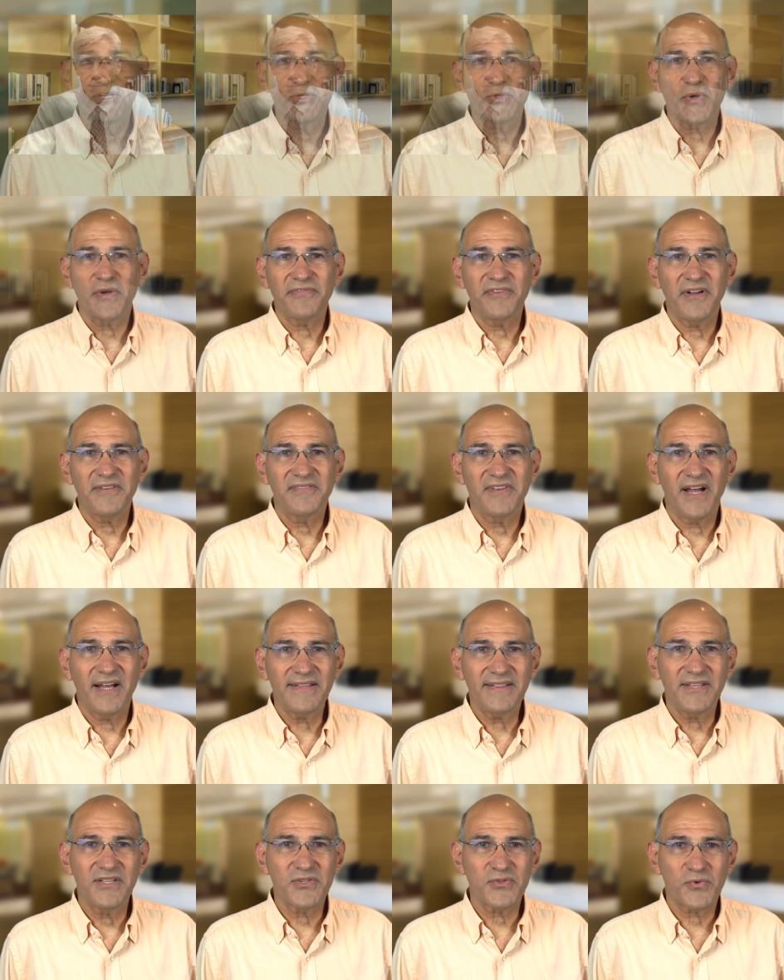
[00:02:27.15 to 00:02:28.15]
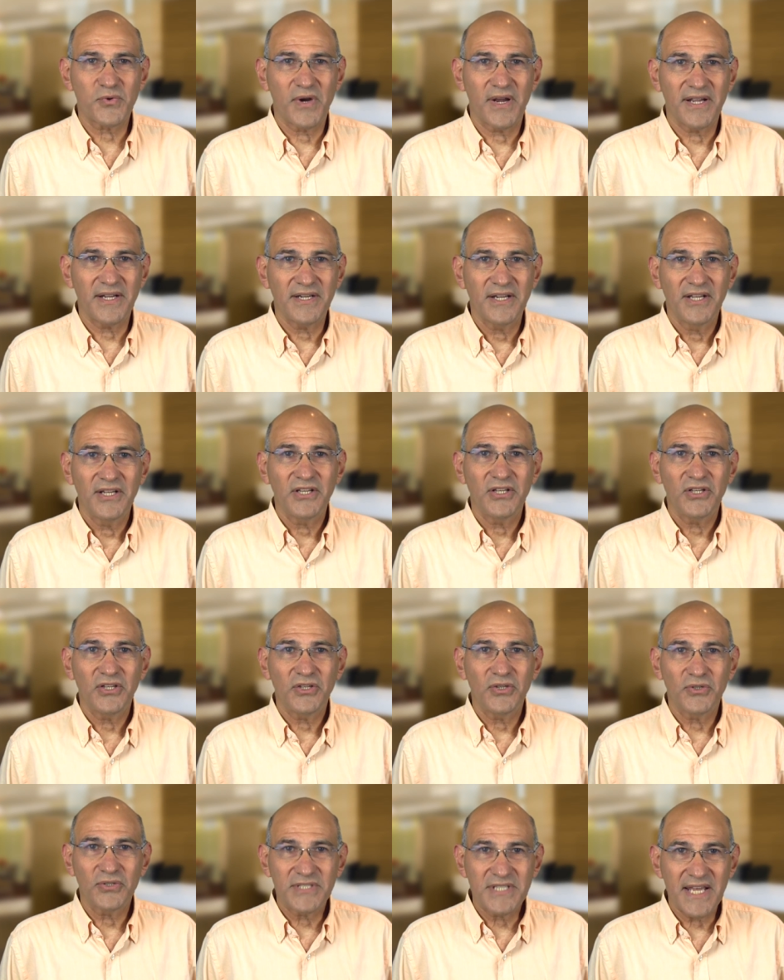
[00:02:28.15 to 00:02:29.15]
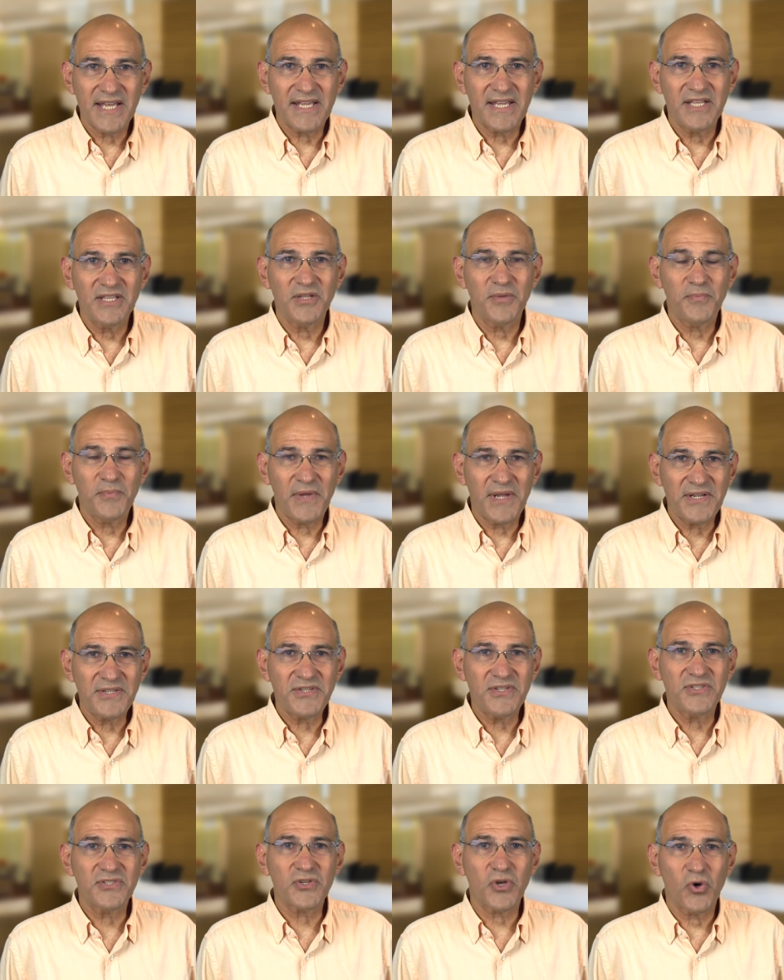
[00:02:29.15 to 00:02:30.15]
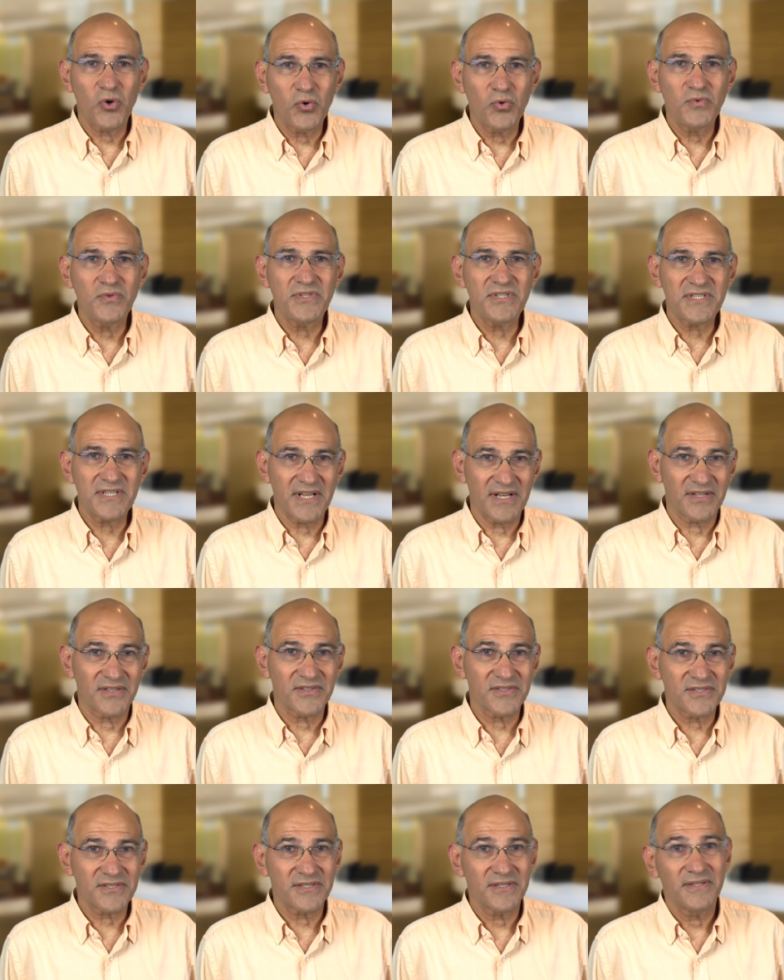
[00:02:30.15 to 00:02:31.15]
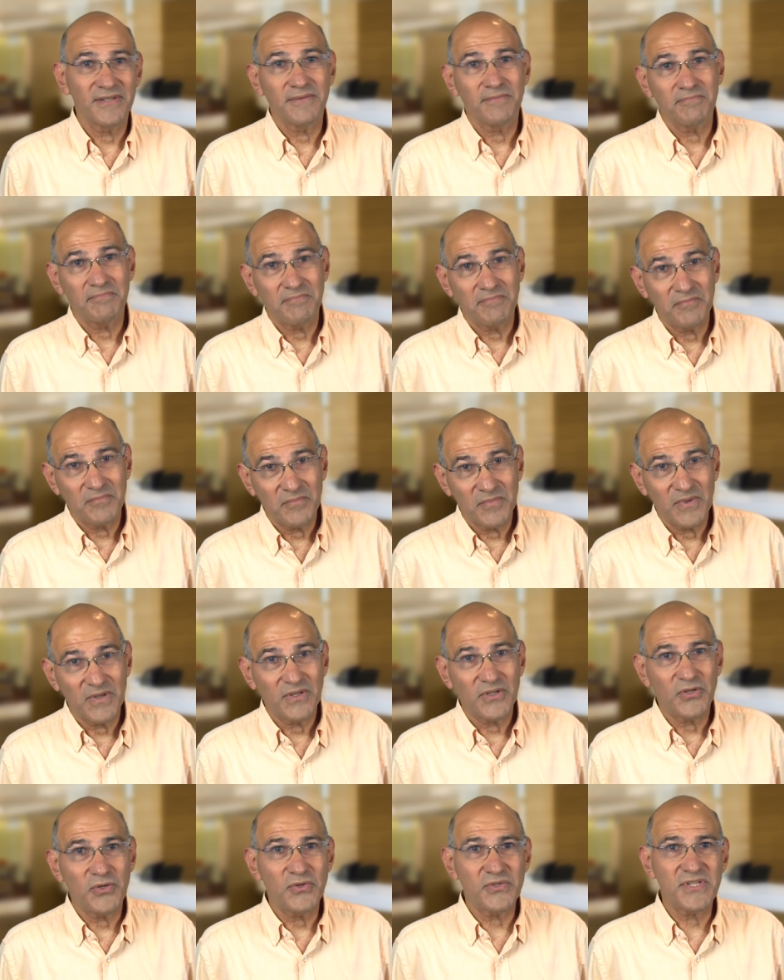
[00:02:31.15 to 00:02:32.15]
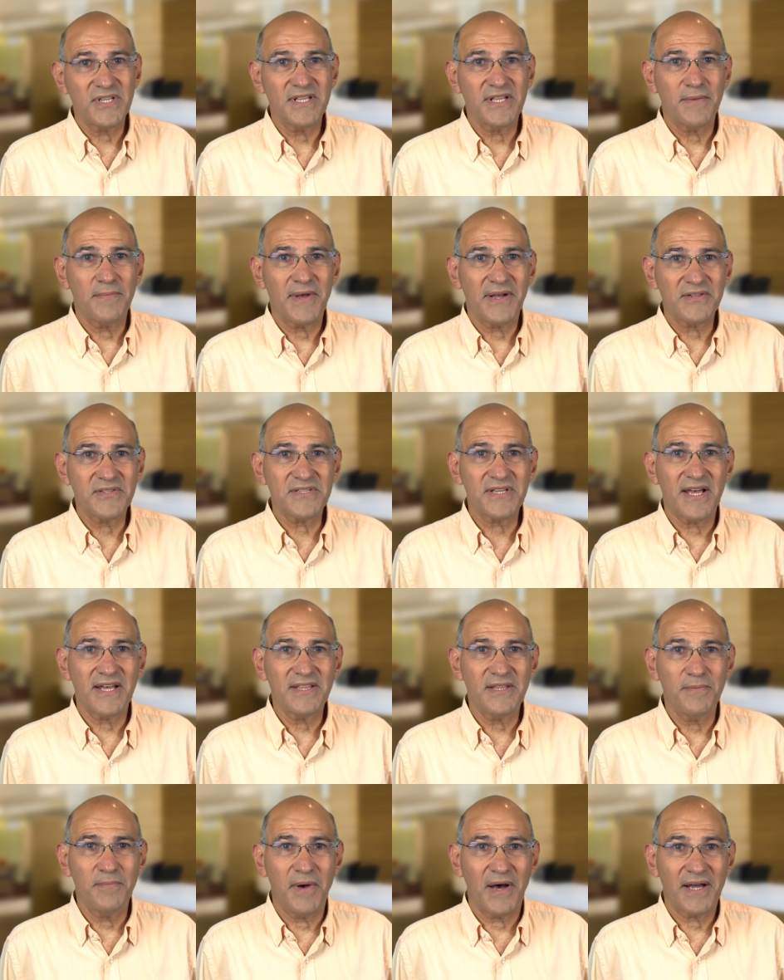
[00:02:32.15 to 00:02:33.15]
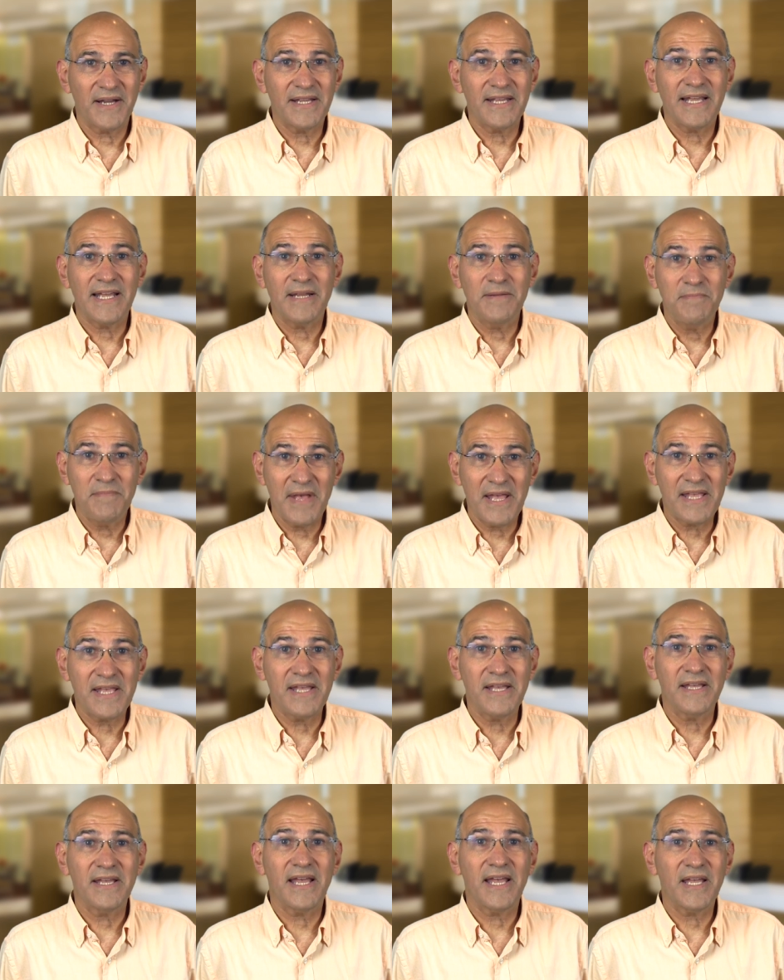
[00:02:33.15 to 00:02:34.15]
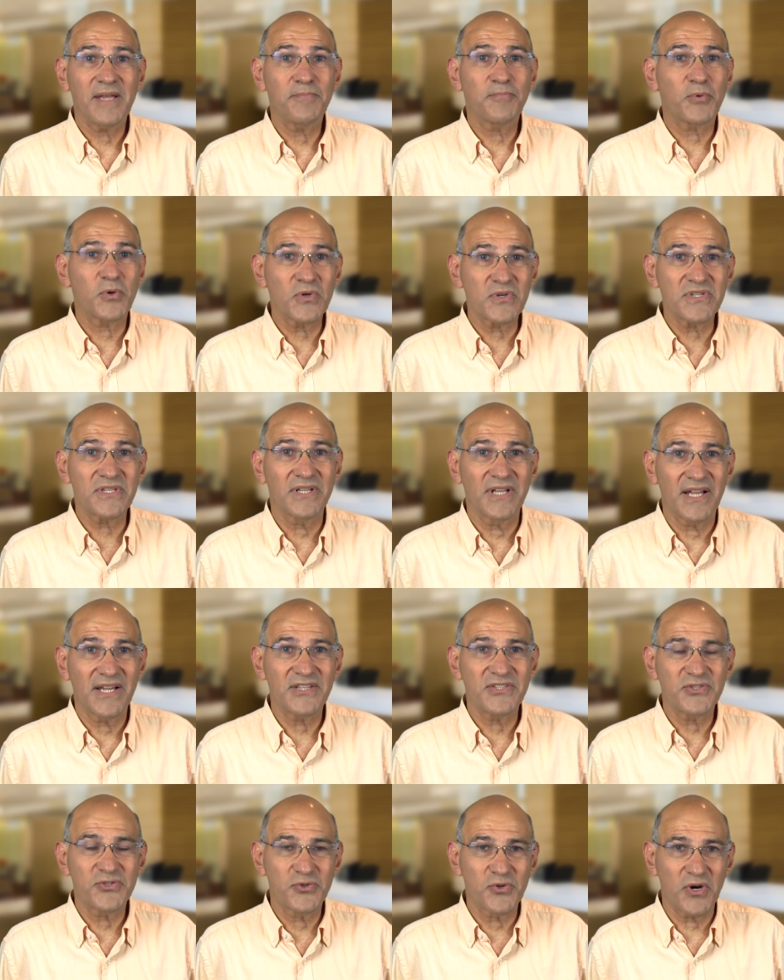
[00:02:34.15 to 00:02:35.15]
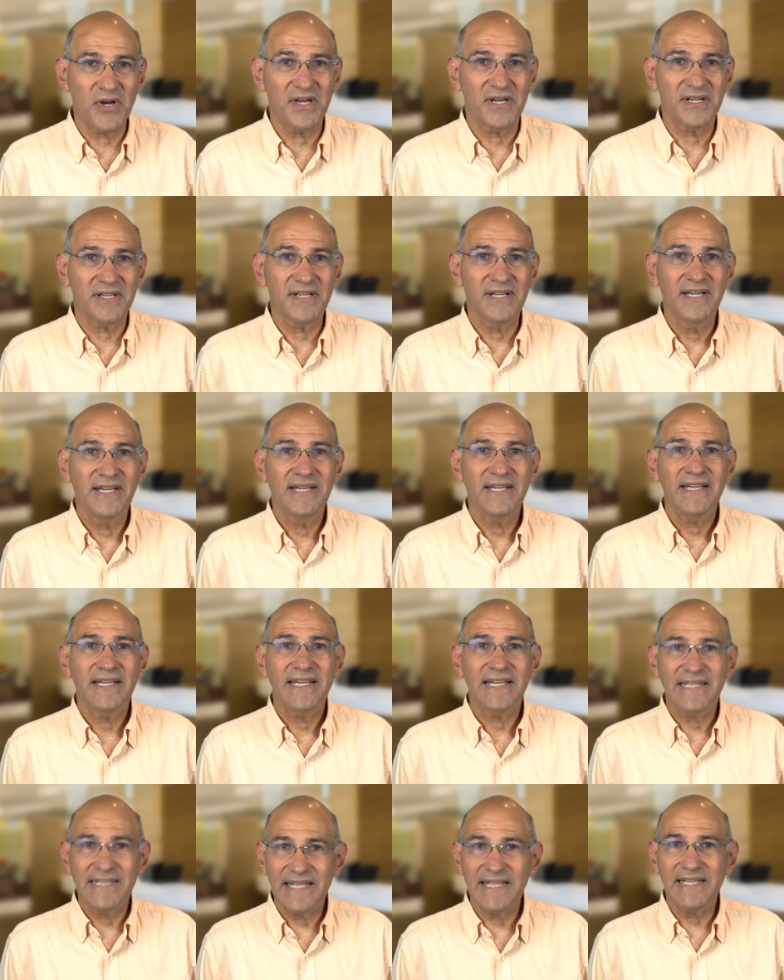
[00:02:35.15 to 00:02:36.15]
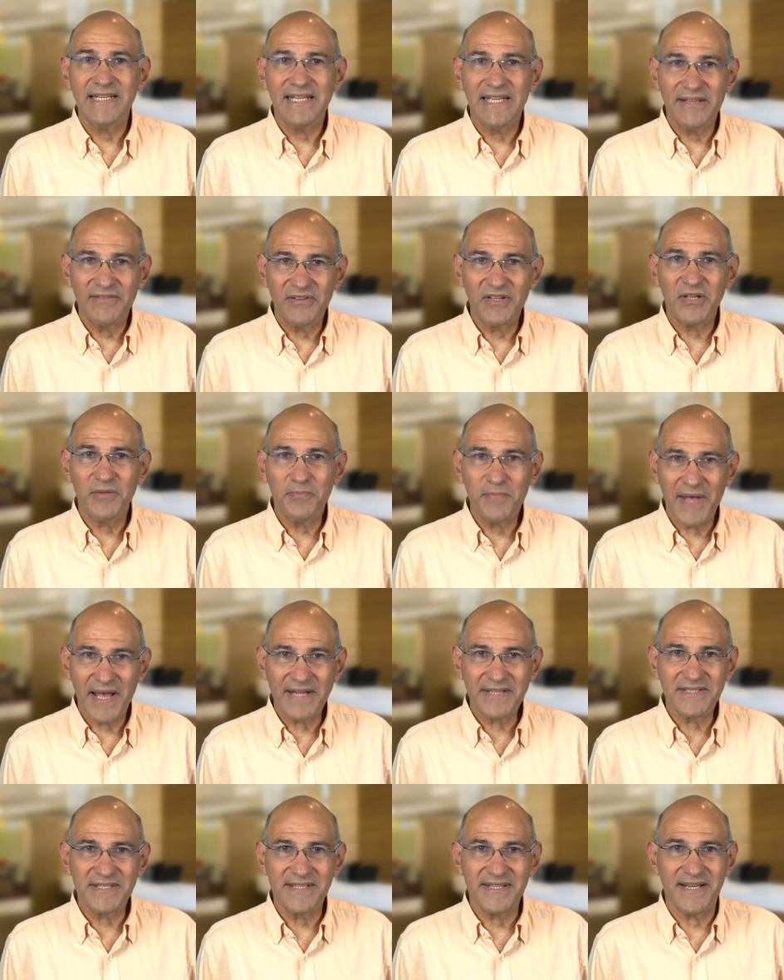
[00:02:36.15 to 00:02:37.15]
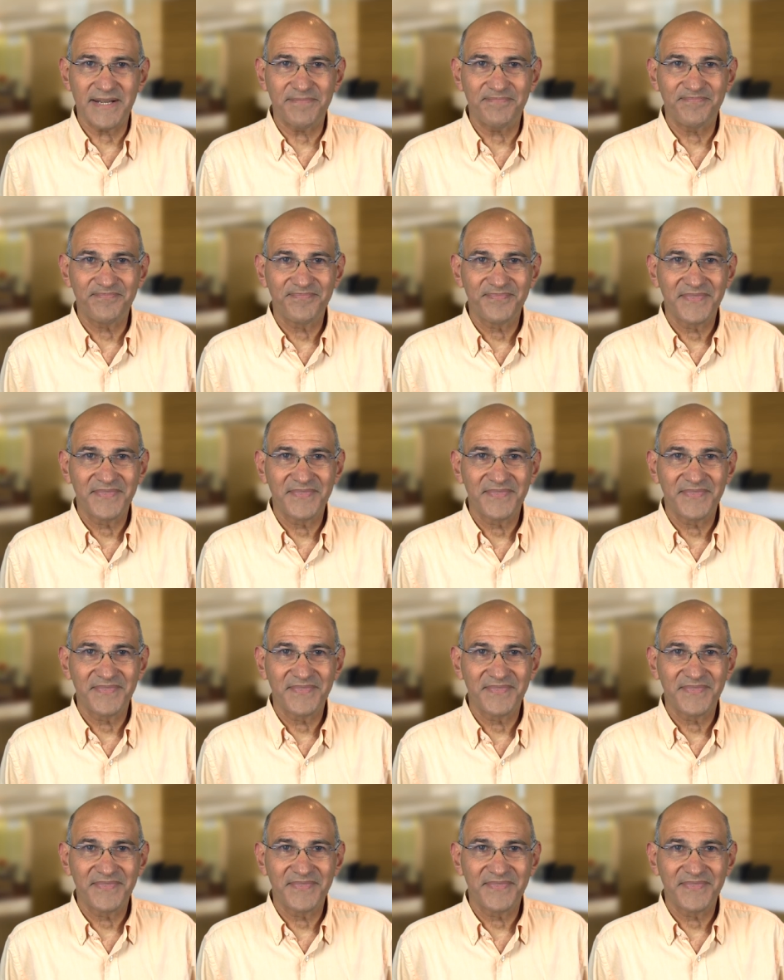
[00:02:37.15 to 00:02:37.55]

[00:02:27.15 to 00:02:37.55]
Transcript: So if I've got this right, you're taking the patient's own cells using them outside the body and making a personalized drug and then giving it back to them.